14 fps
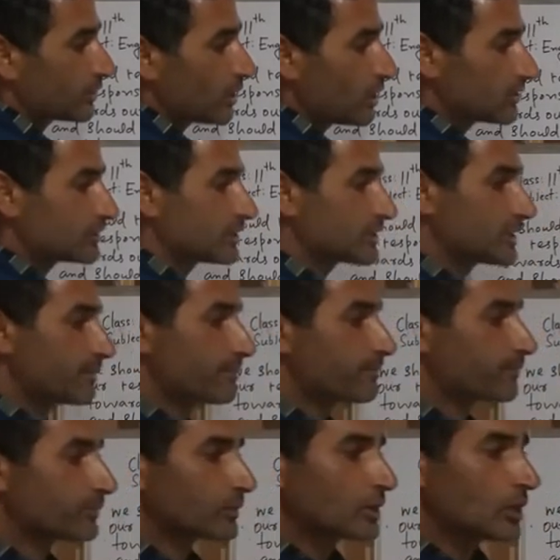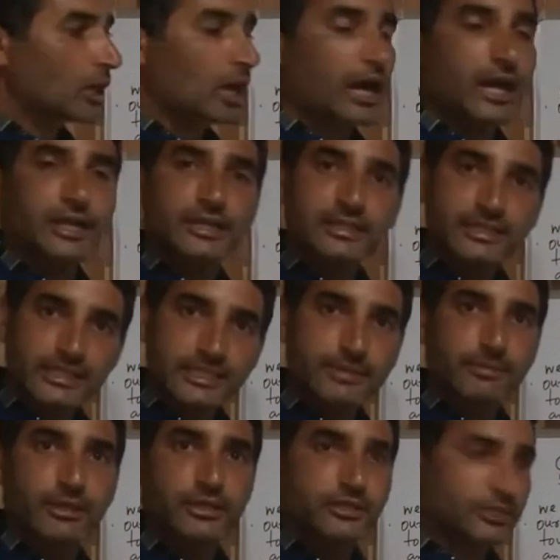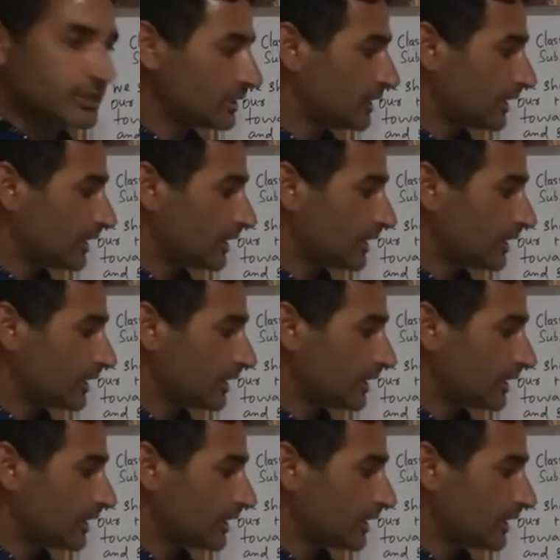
casteism untouchability,